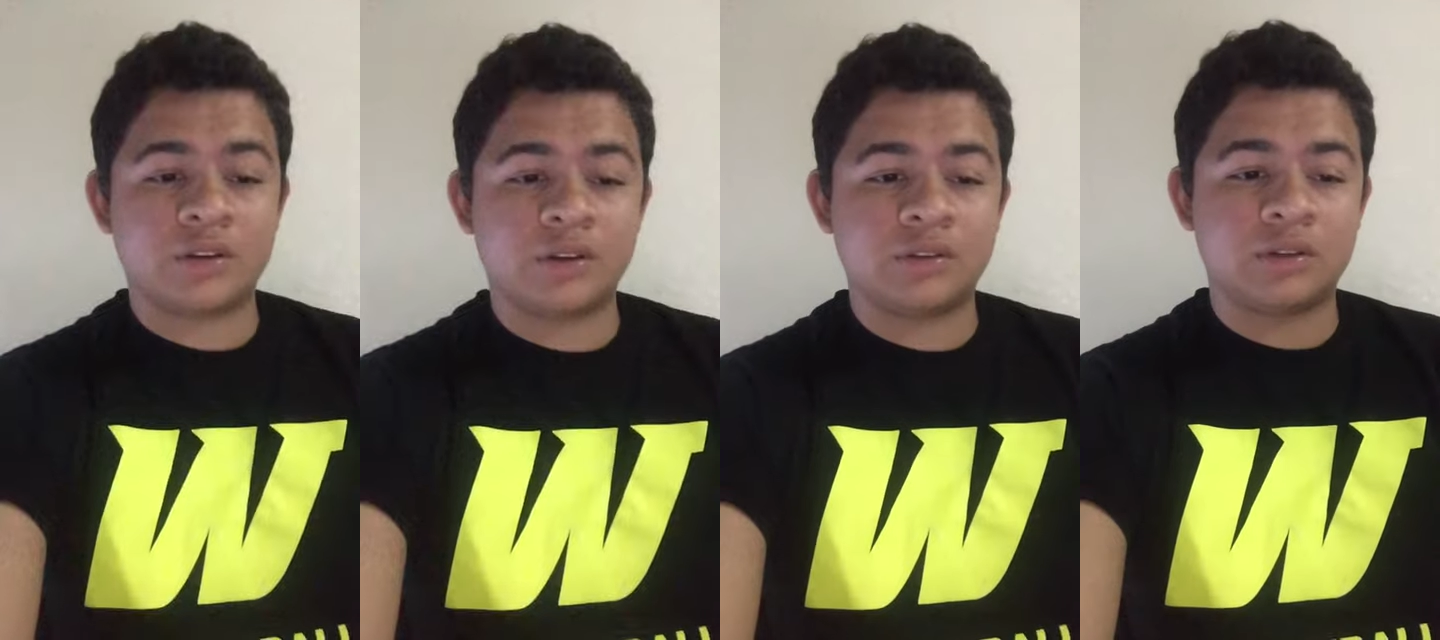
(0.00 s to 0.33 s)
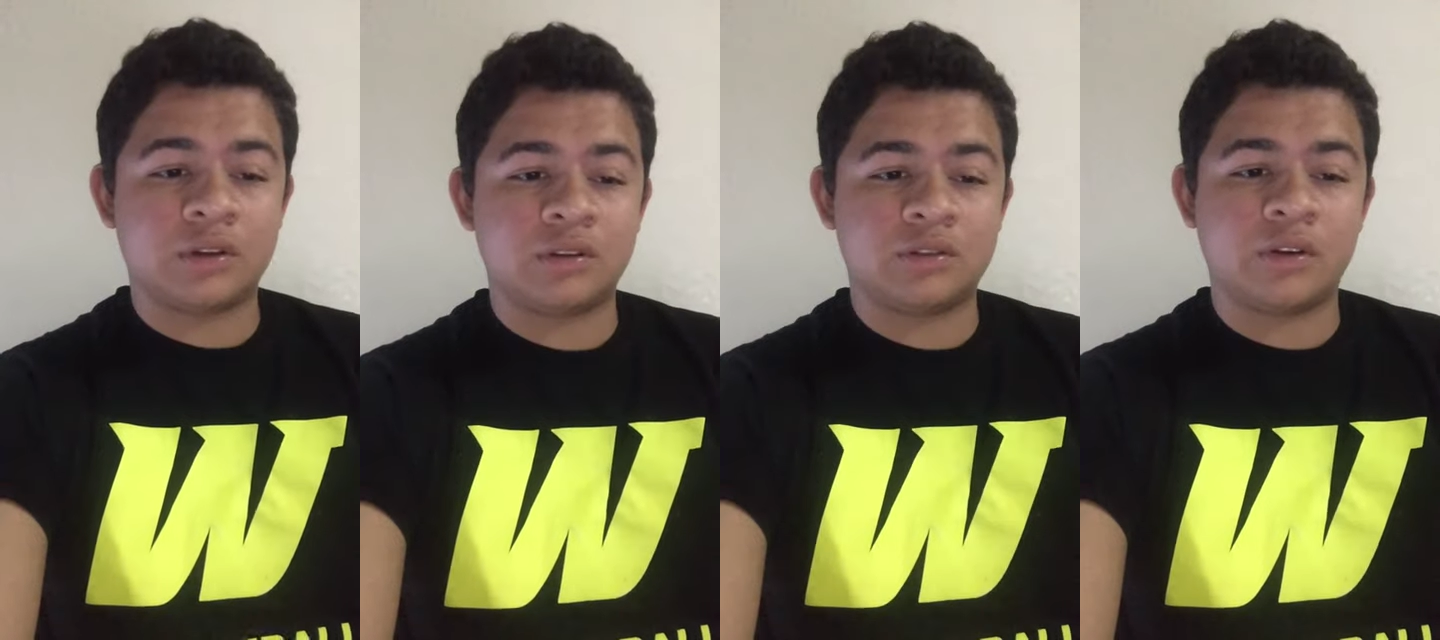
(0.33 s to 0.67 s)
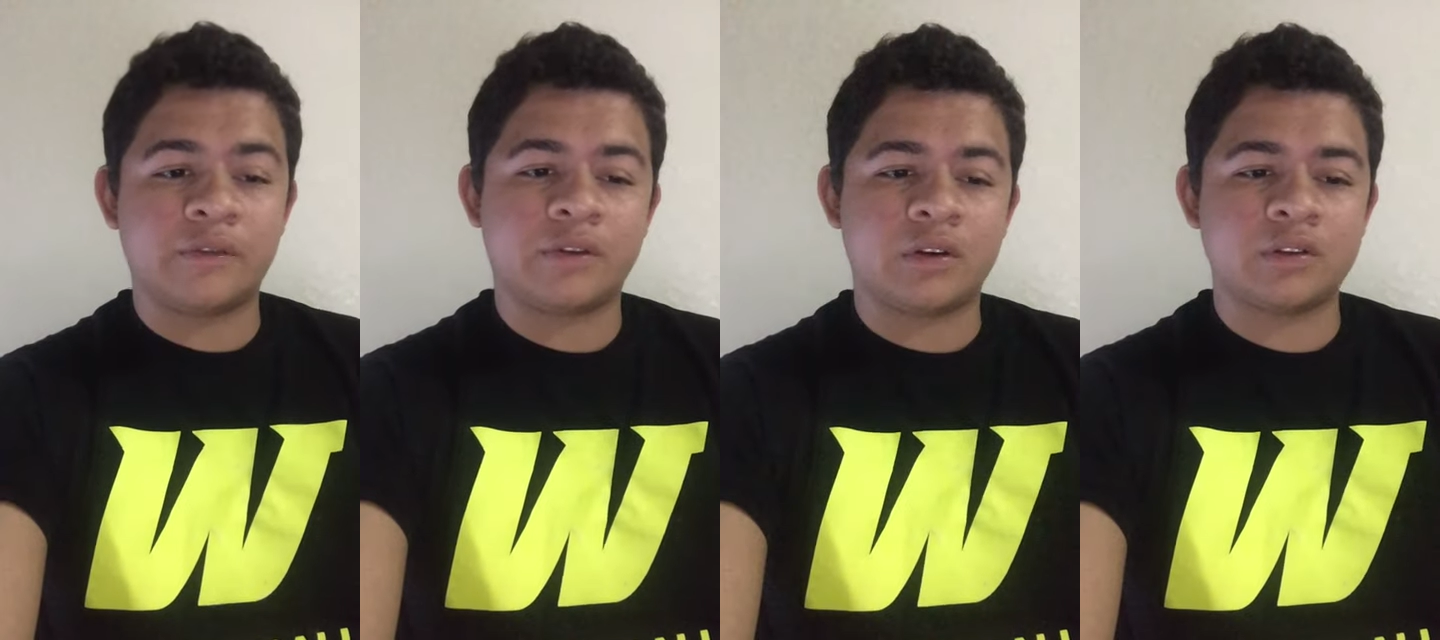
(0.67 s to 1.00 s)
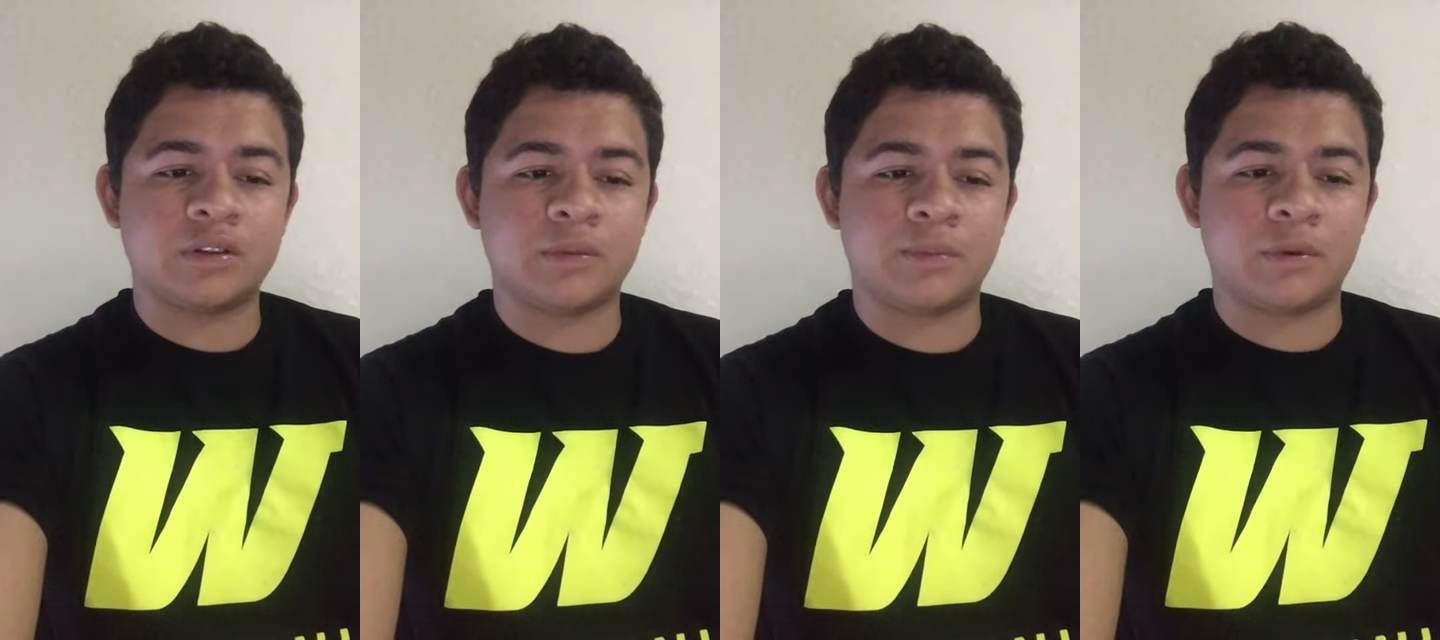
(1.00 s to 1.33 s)
studying
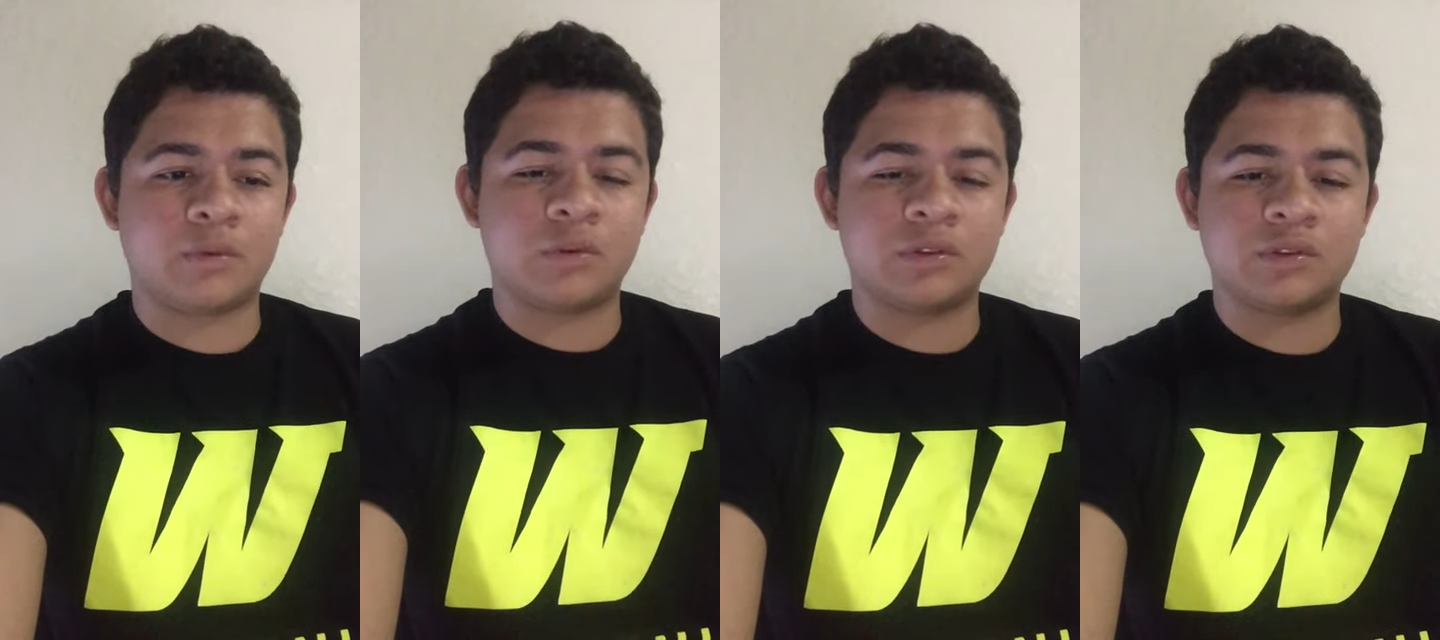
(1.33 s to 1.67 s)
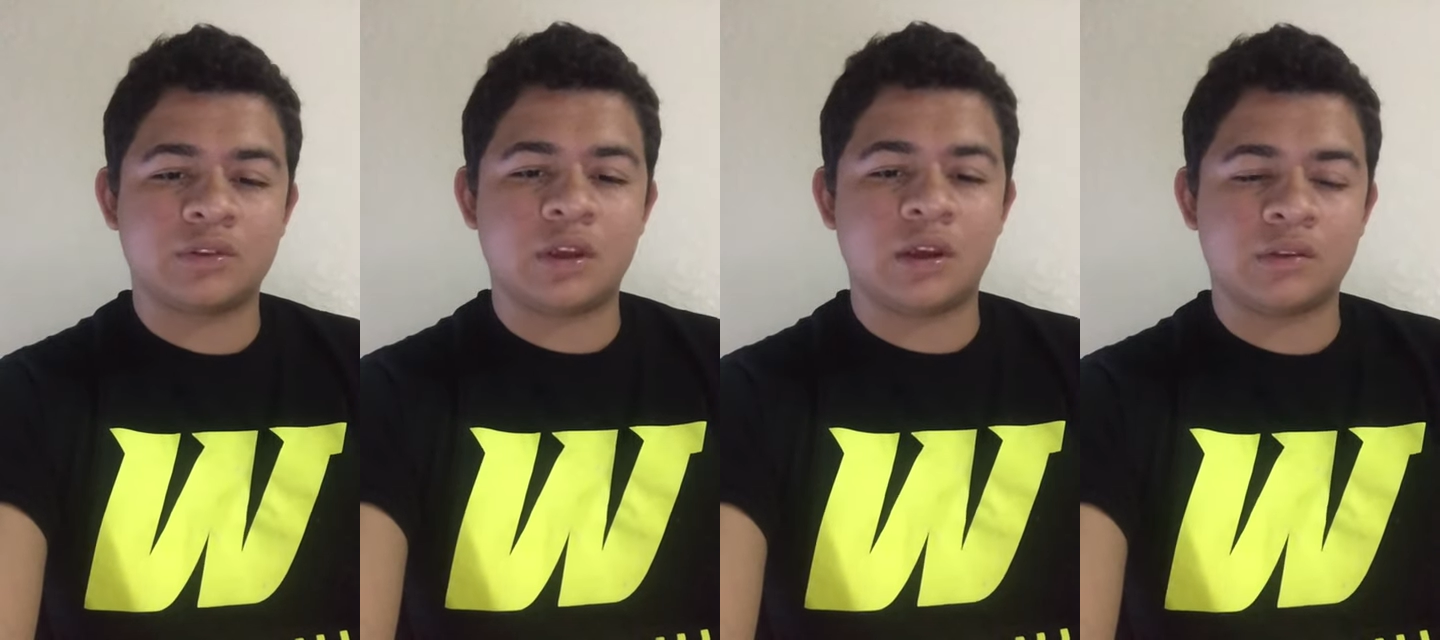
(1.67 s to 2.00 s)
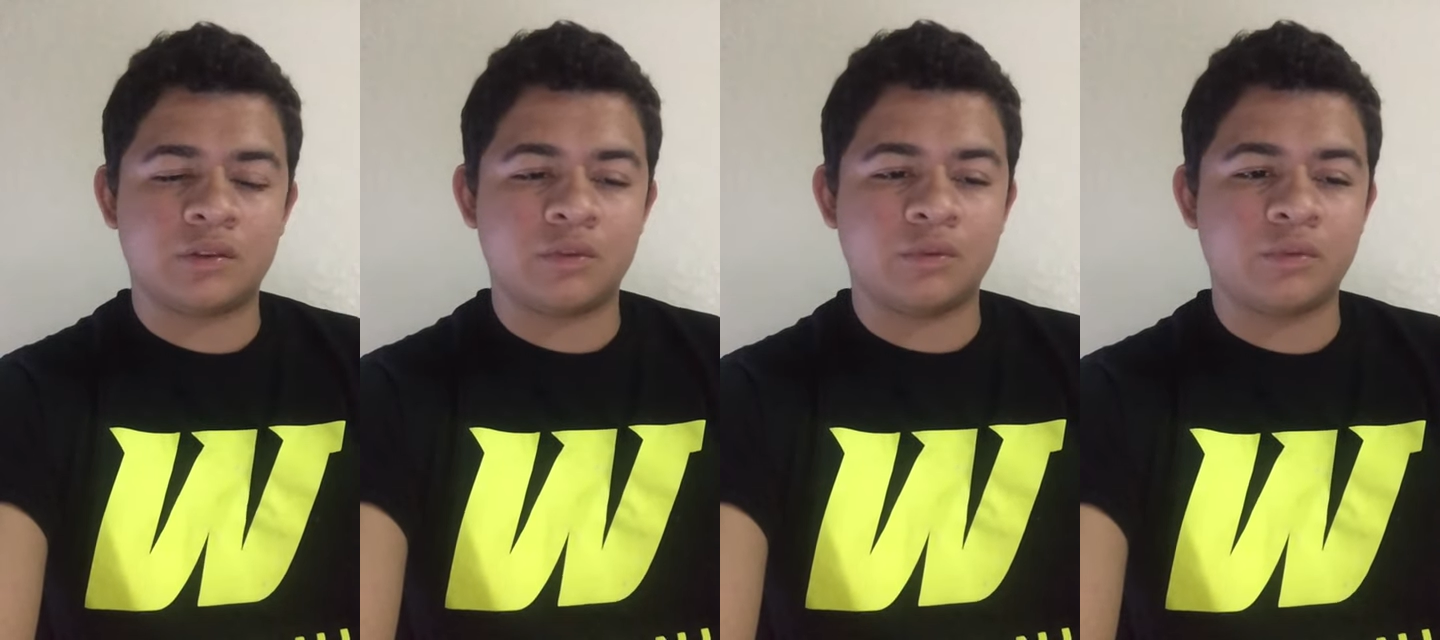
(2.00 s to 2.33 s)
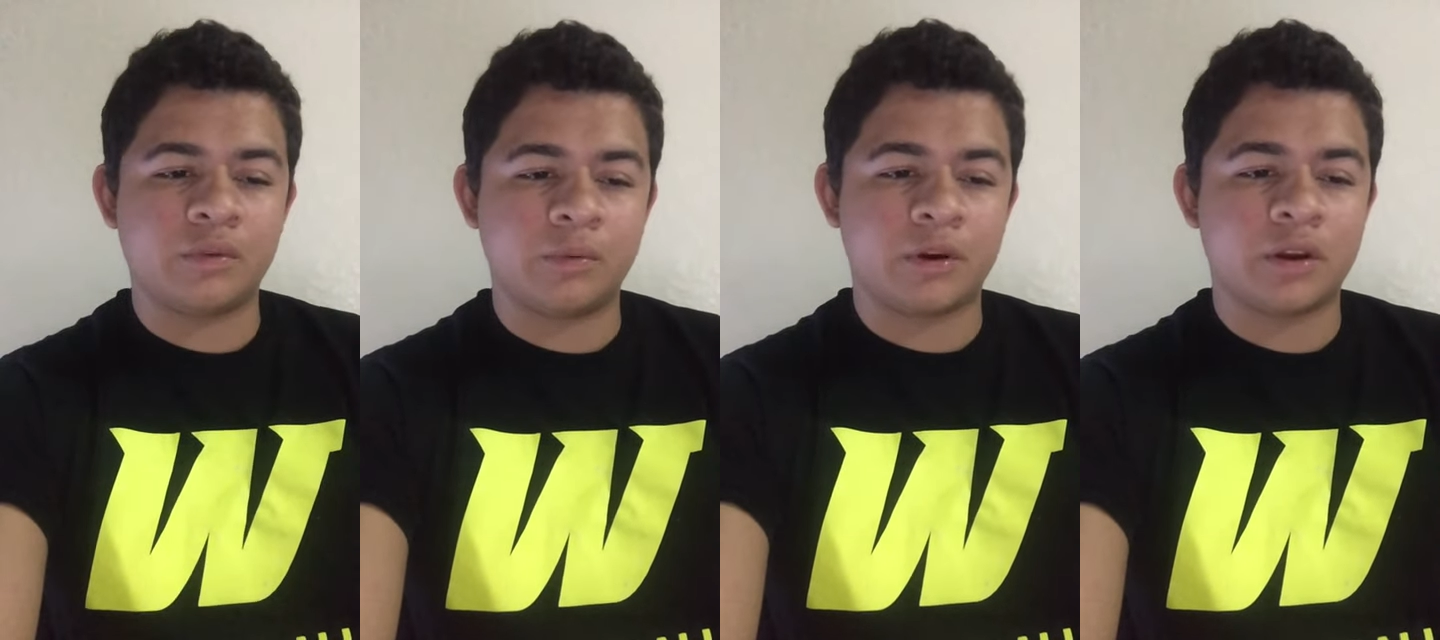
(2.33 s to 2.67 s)
self-concept and what does he have to do
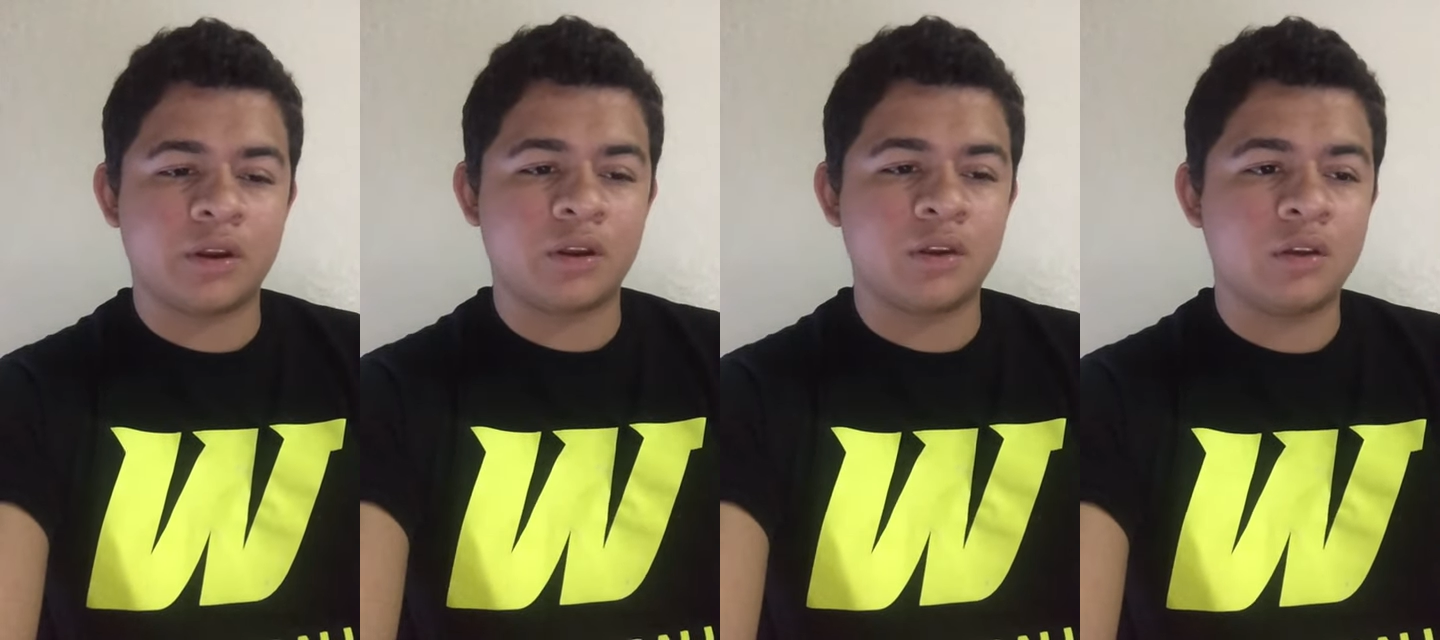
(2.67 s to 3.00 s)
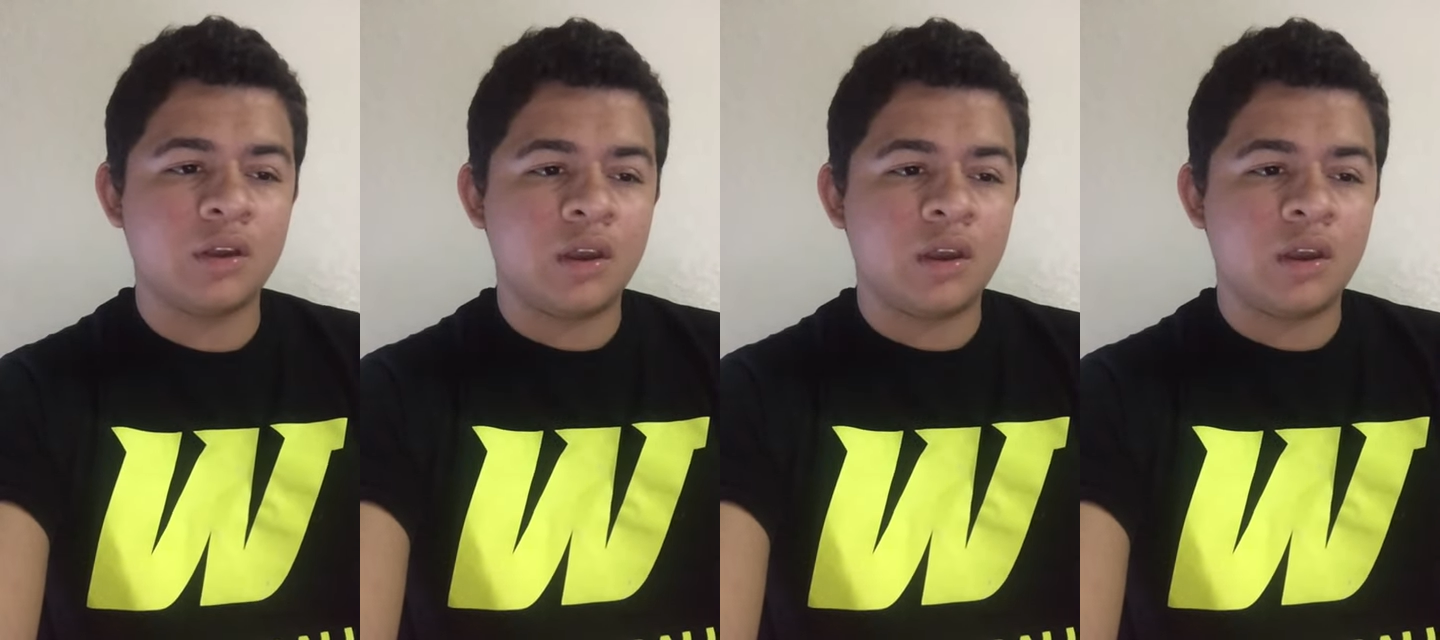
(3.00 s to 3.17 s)
with marketing.